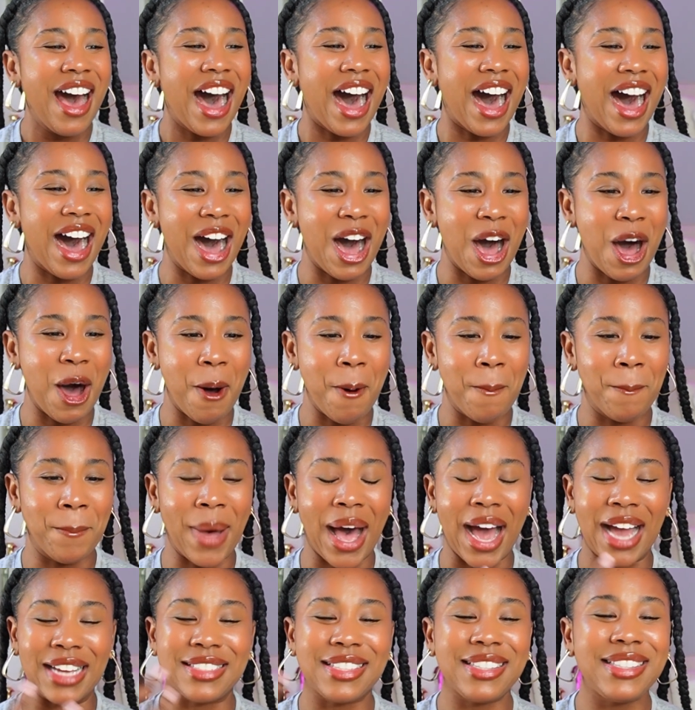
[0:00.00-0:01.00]

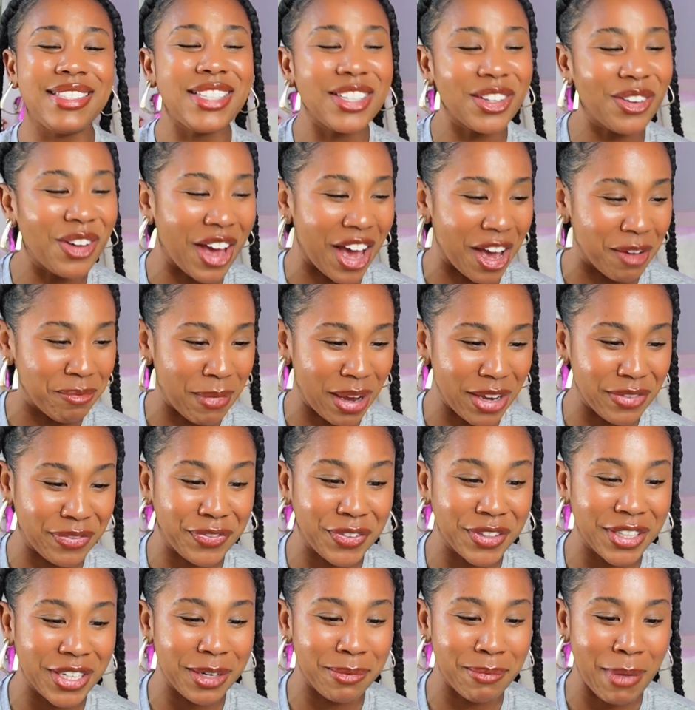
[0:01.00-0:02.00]
I still have my
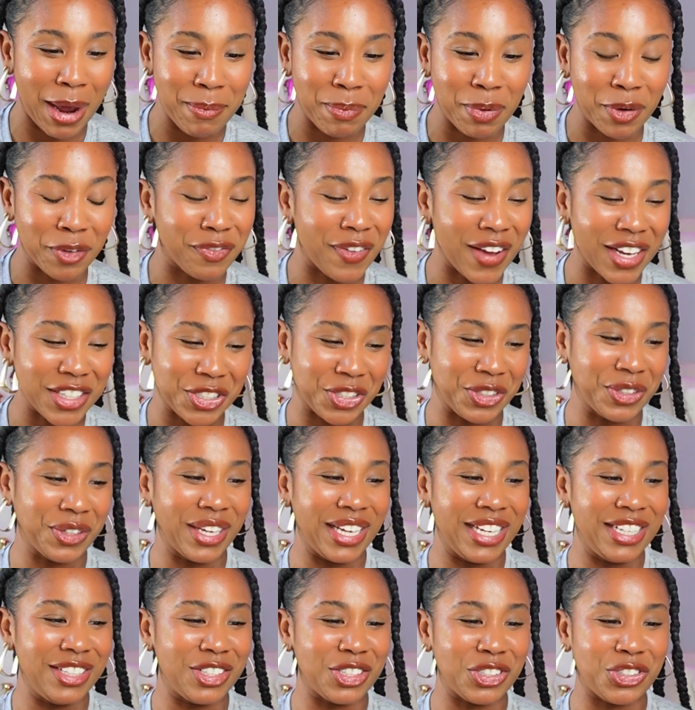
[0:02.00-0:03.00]
foot in my professional
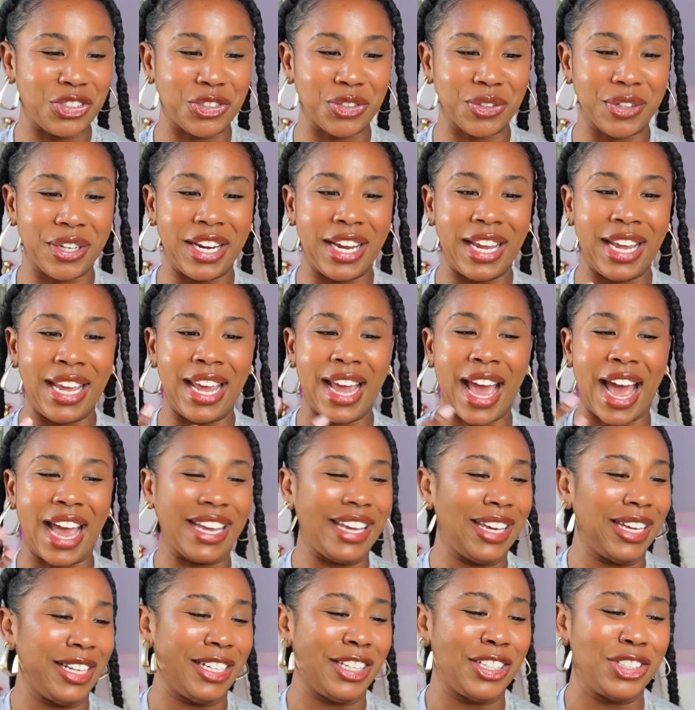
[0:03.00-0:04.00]
industry. I
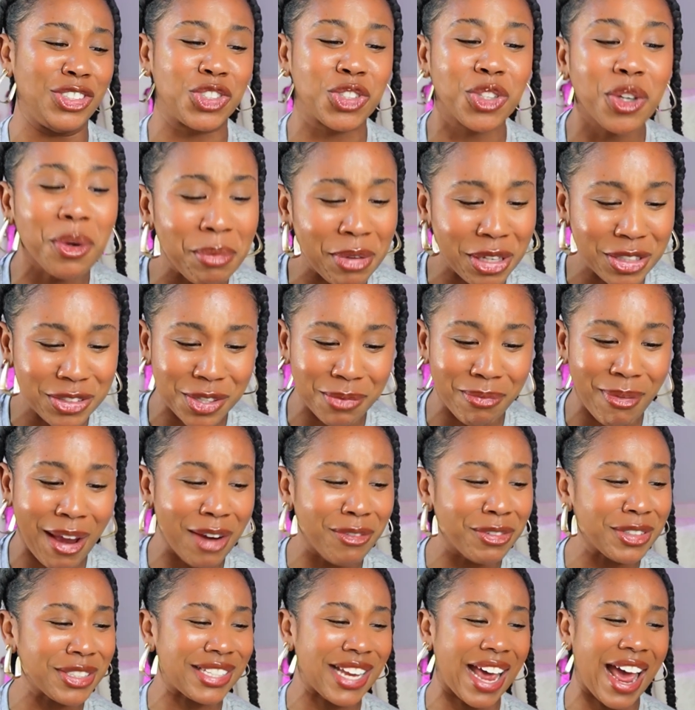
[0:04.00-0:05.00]
can contribute to my
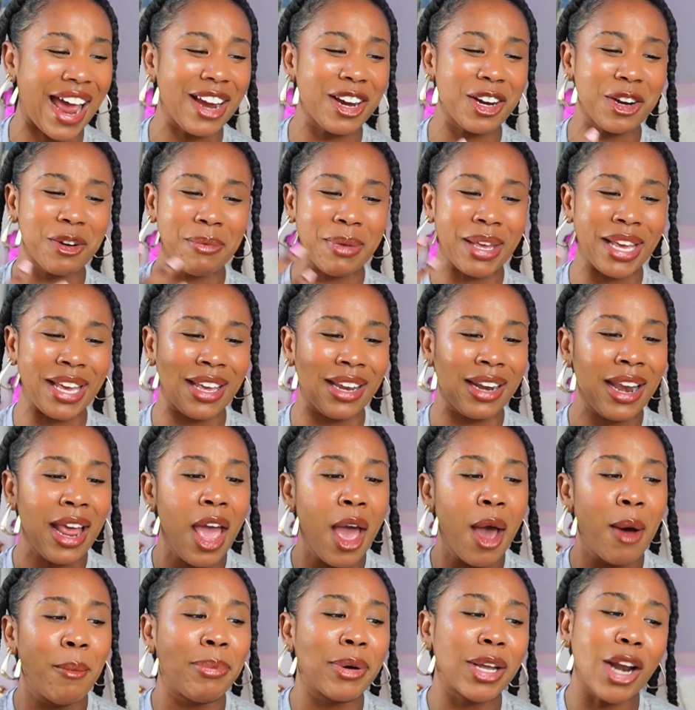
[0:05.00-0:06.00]
retirement,
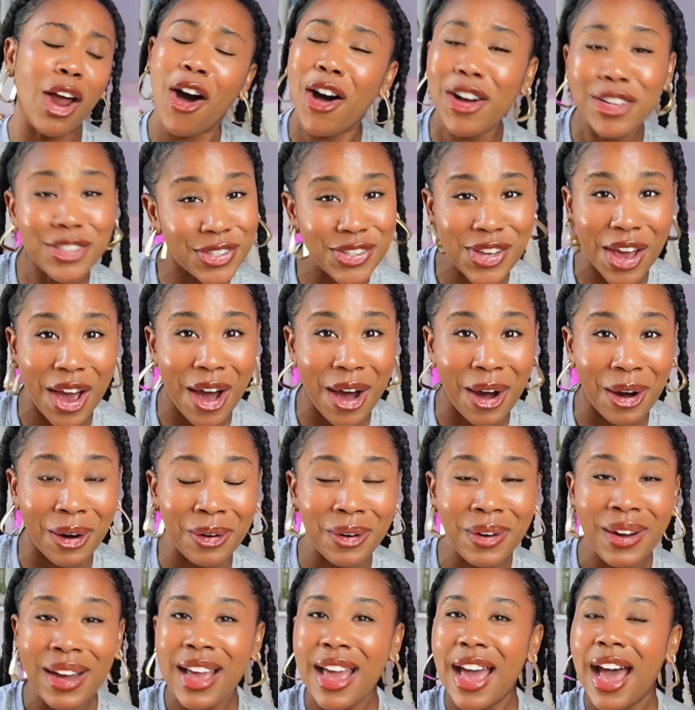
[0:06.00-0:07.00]
but
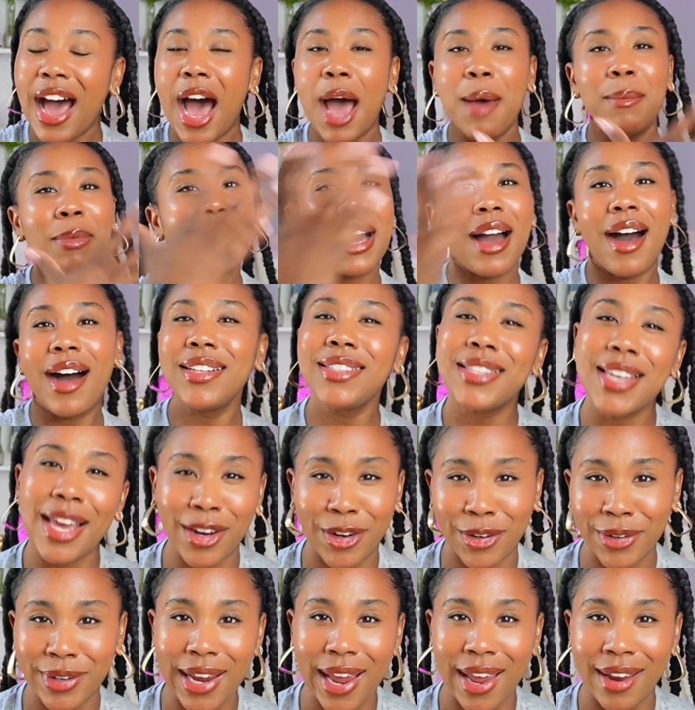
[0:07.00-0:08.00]
also I'm a content
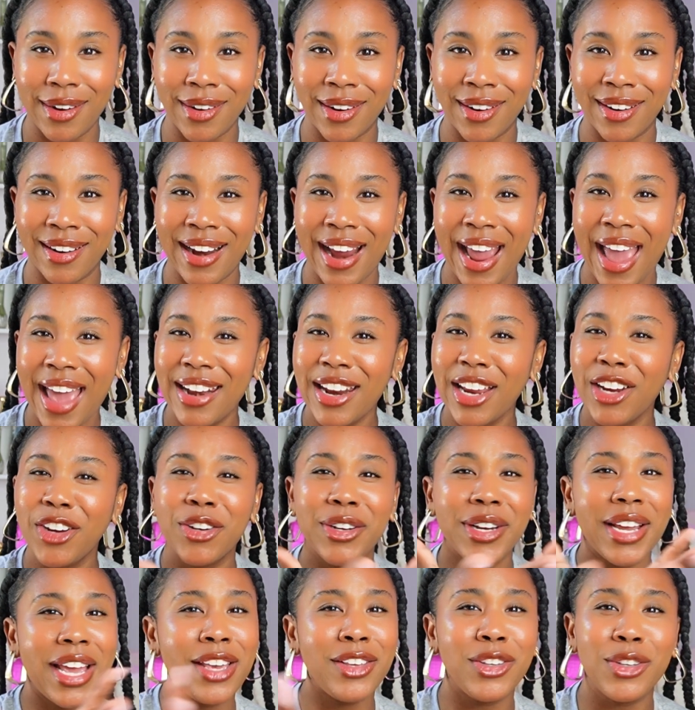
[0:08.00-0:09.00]
creator and I
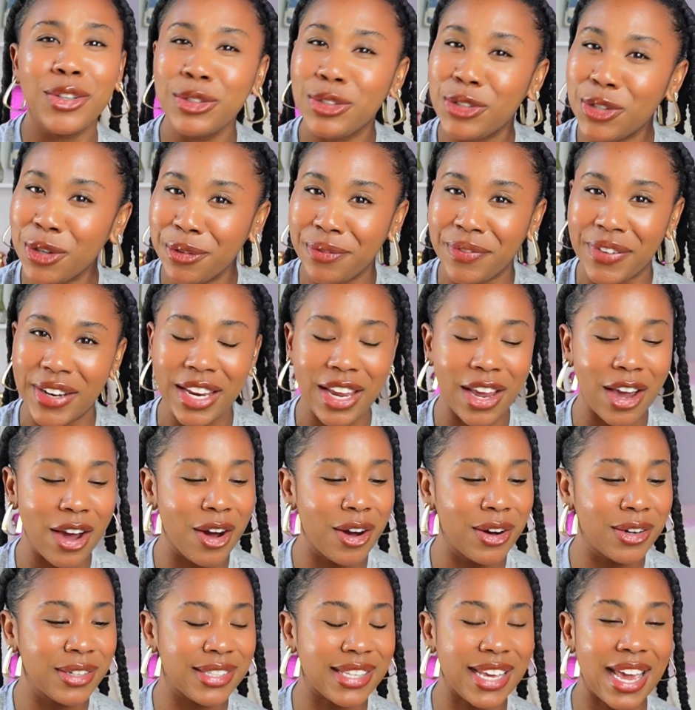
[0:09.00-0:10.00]
create YouTube
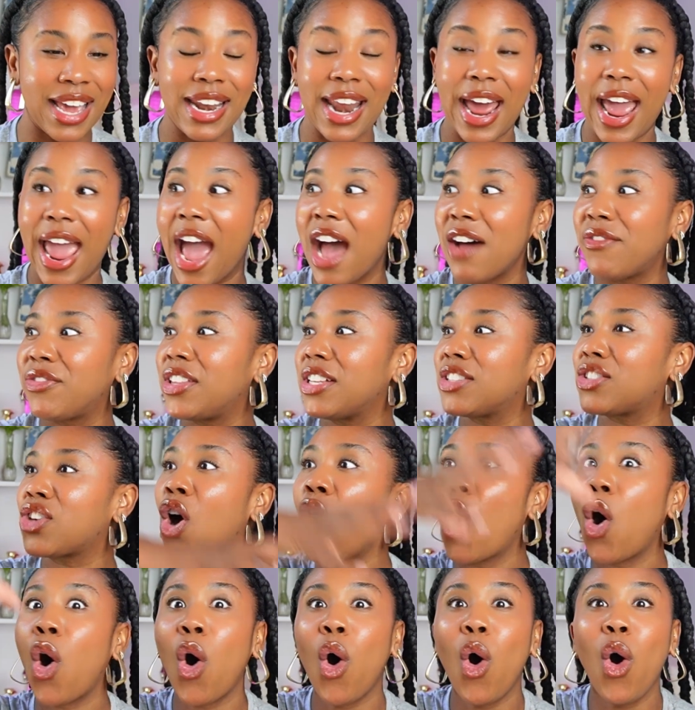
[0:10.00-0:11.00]
videos and I have this
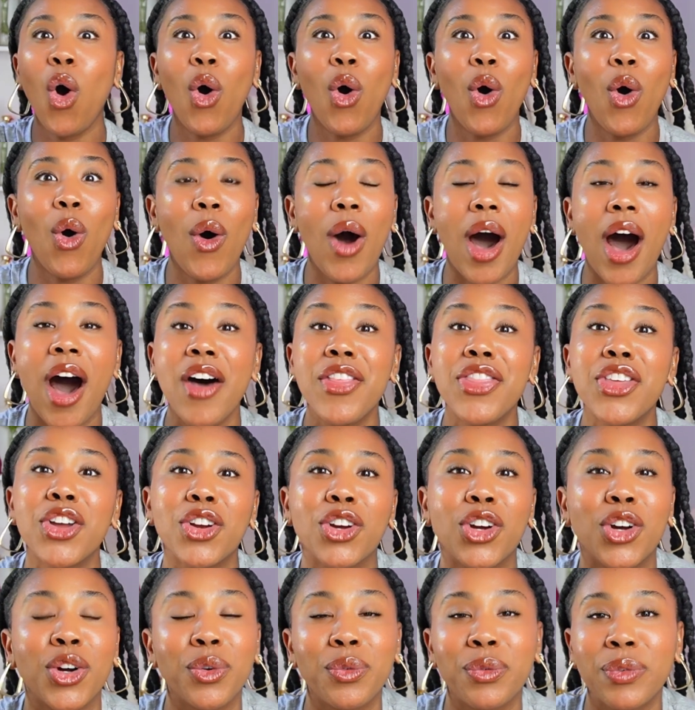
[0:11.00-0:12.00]
whole other
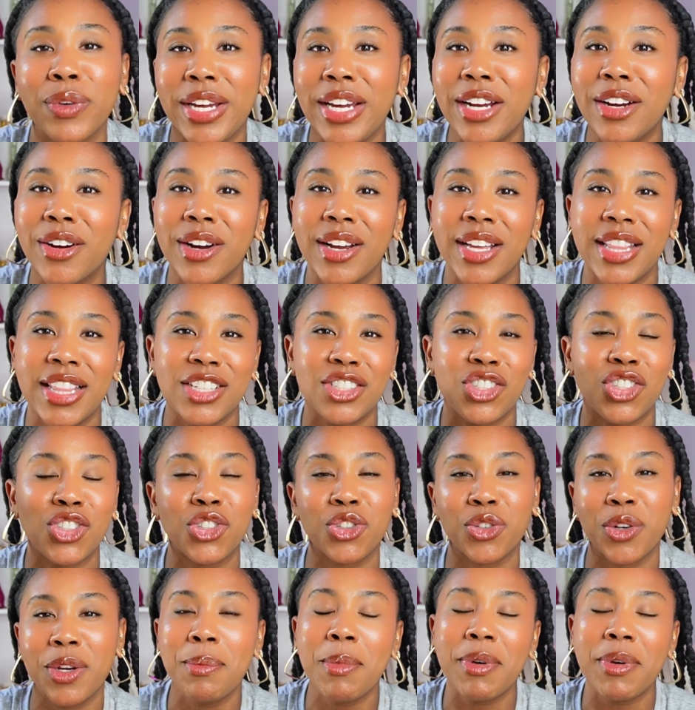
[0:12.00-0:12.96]
career and this stream of